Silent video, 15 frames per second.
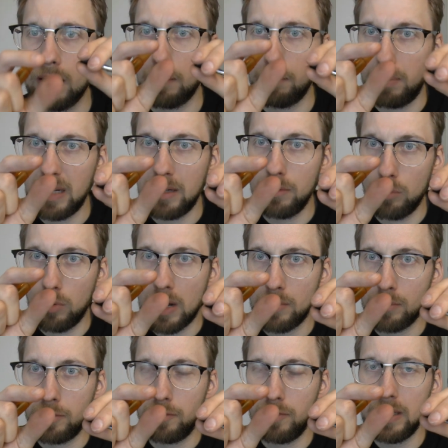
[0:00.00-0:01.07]
that big
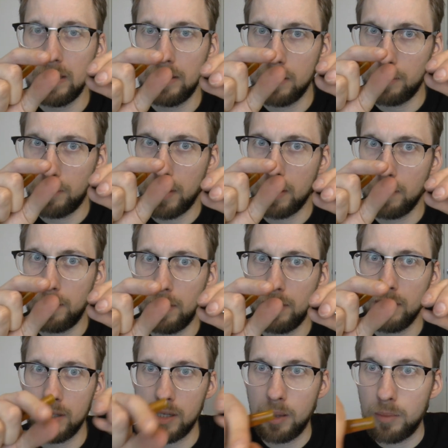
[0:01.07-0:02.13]
round feed that the Pilot
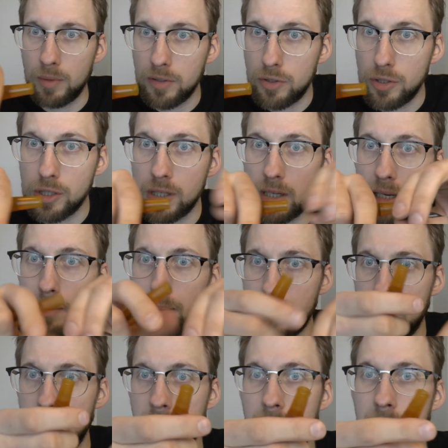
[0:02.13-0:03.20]
Parallels come with, just slips
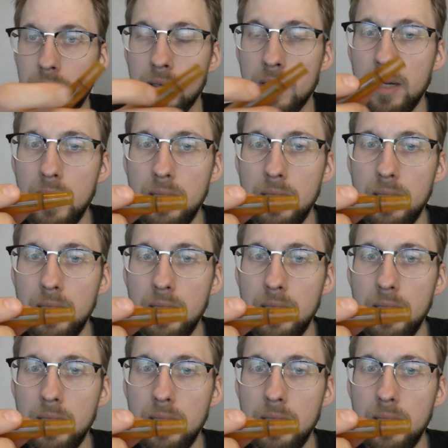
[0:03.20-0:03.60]
in here.